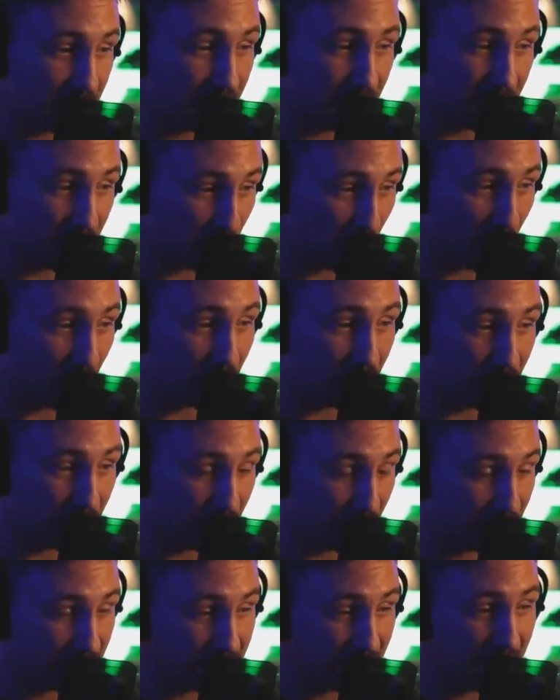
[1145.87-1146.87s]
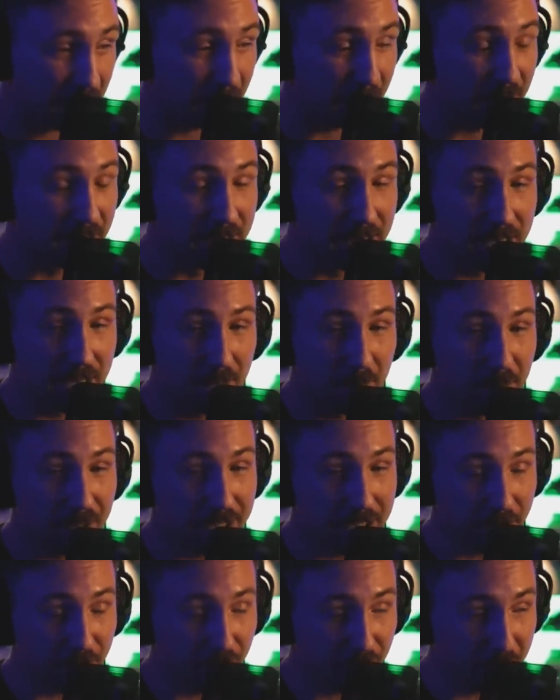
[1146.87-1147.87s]
as well that are the same. But
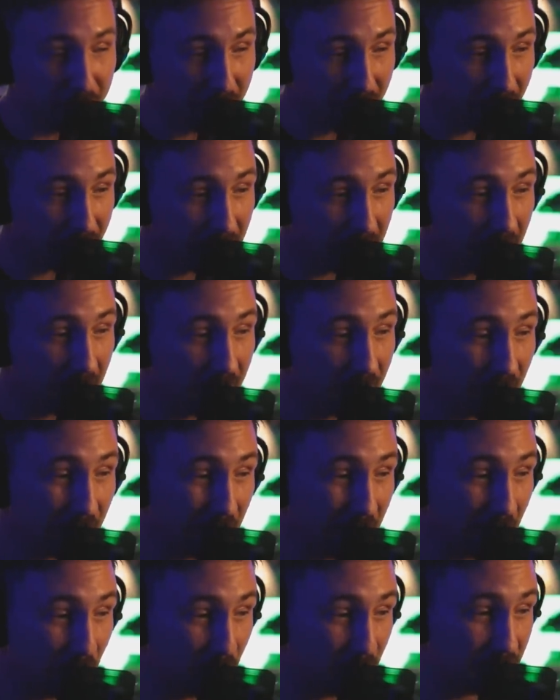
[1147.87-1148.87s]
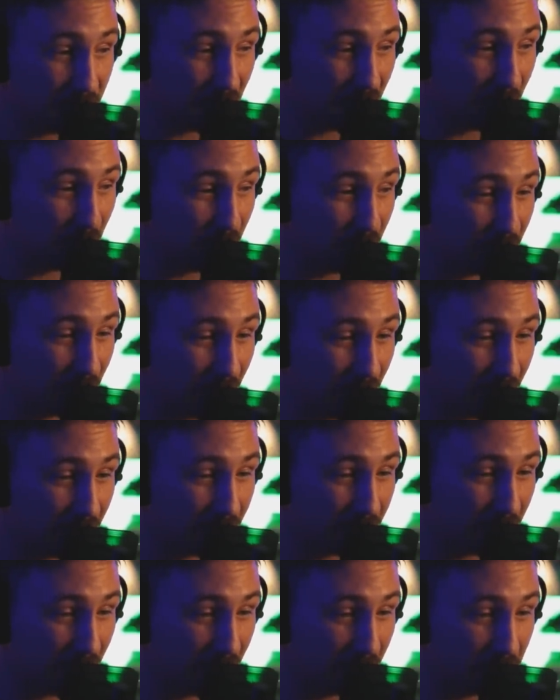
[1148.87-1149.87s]
here in America, it was it was uh,
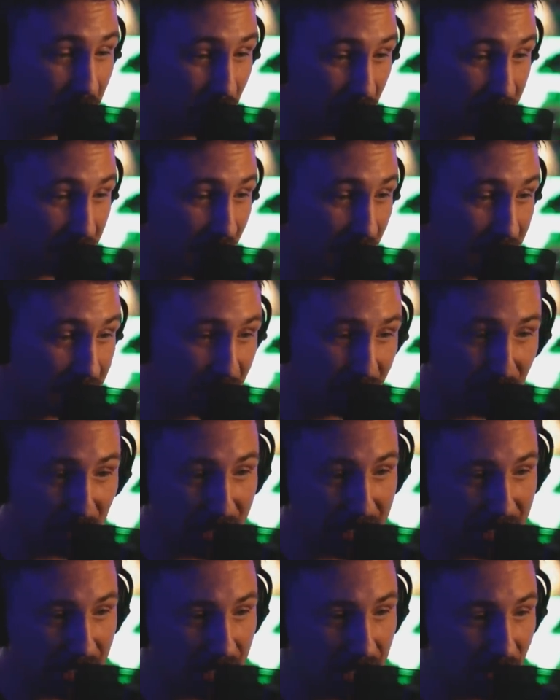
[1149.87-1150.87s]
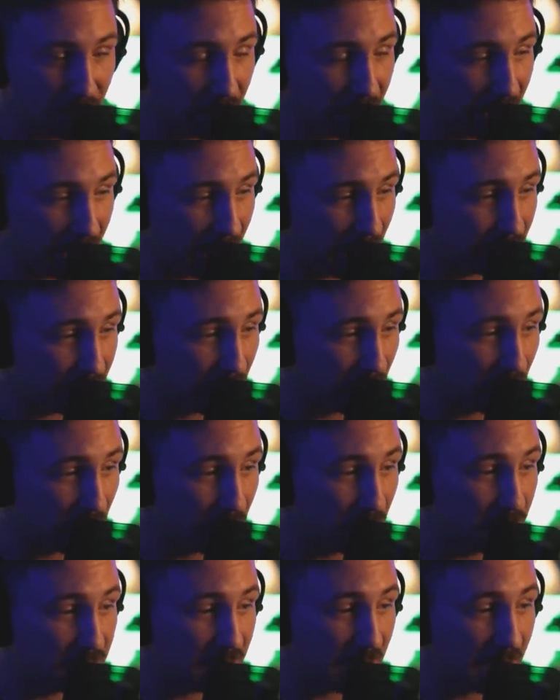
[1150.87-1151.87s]
just as of like a year and a half ago,
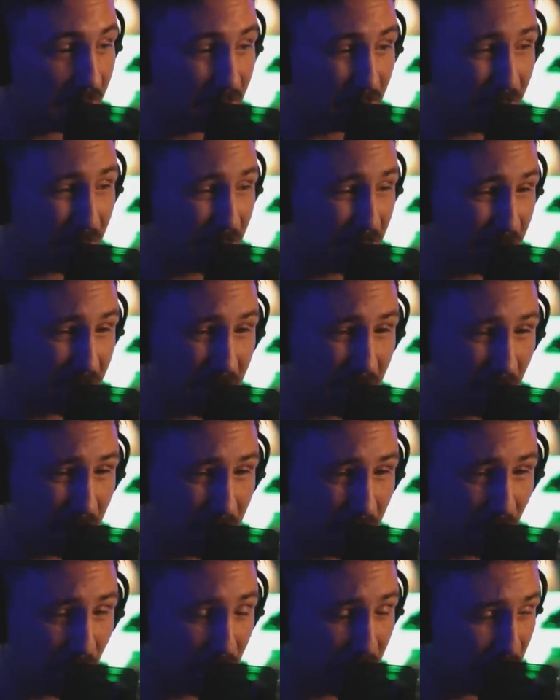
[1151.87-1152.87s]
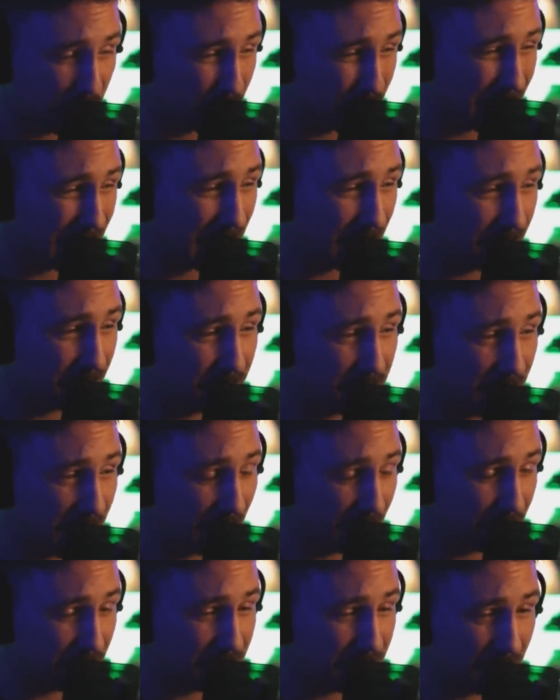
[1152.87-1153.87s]
it was every you know three out of
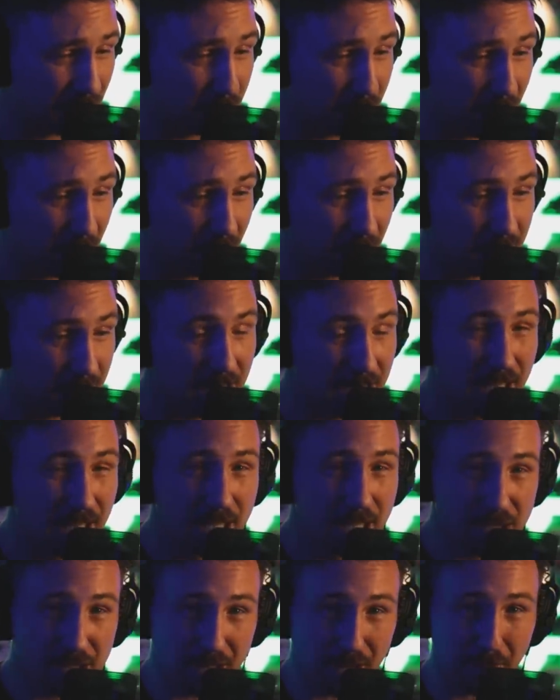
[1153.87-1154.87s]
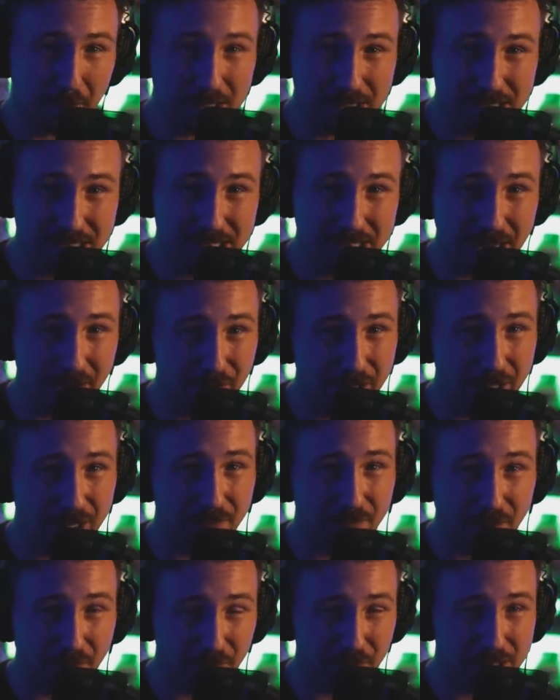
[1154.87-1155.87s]
every ten Americans. So that means seven out
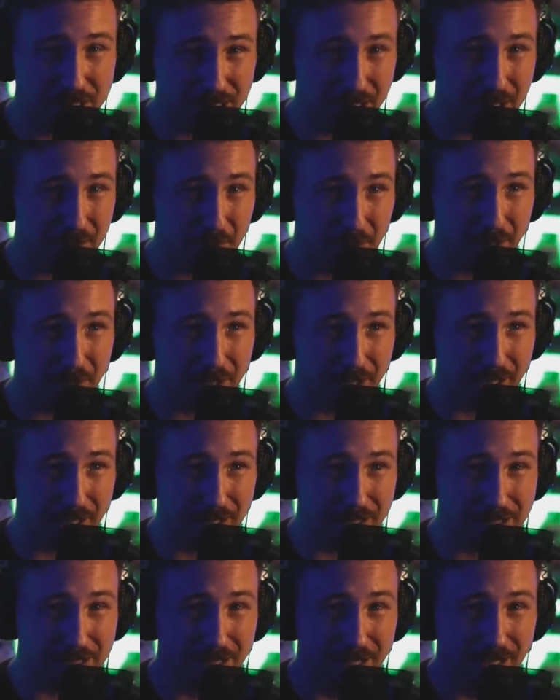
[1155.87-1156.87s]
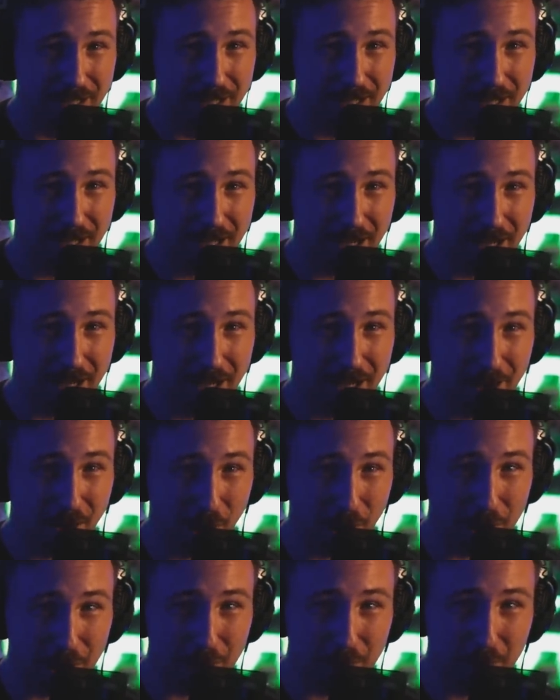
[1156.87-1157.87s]
of every ten Americans uh,
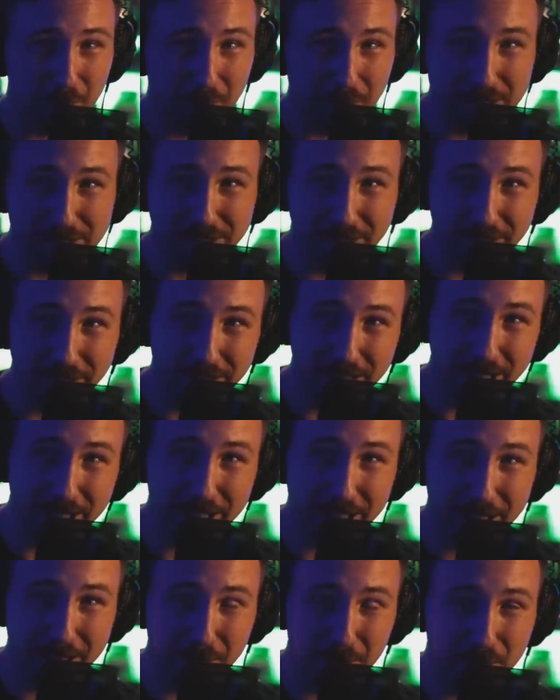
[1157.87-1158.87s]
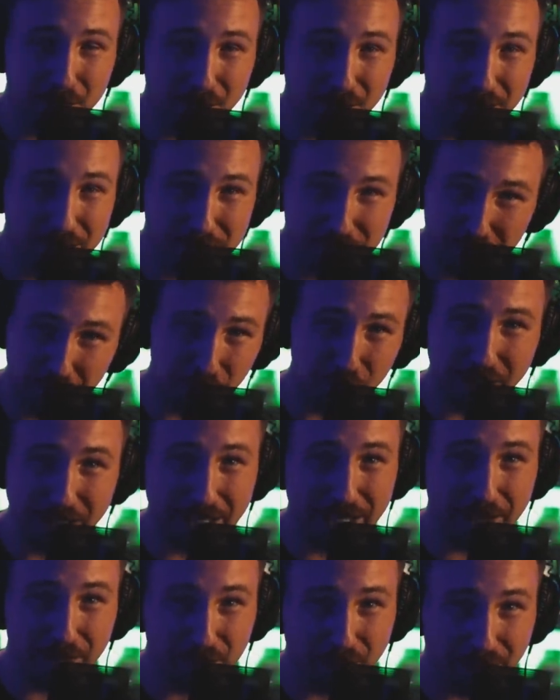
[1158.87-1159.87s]
are basically letting it up to these three
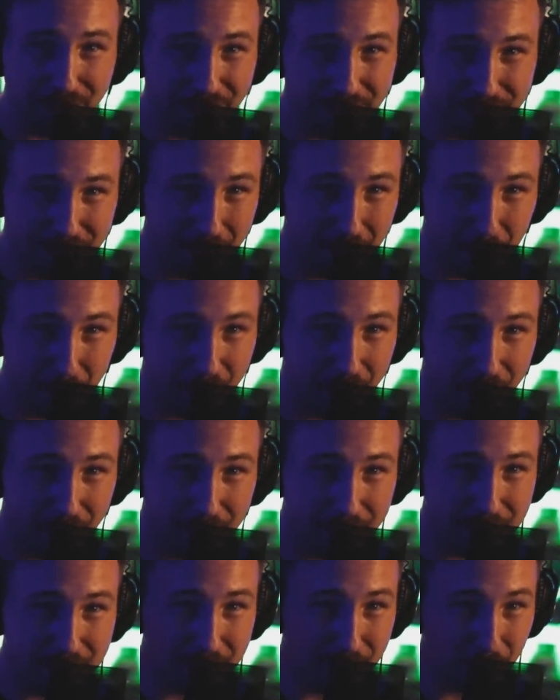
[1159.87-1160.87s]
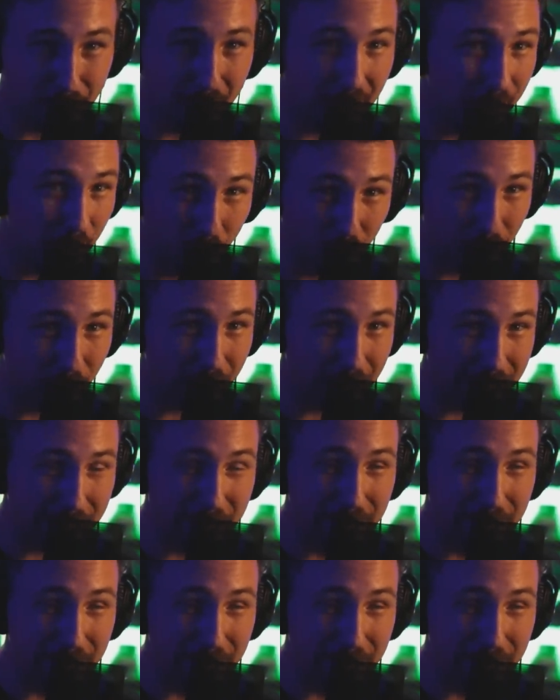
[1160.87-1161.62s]
out of every ten Americans, the minority.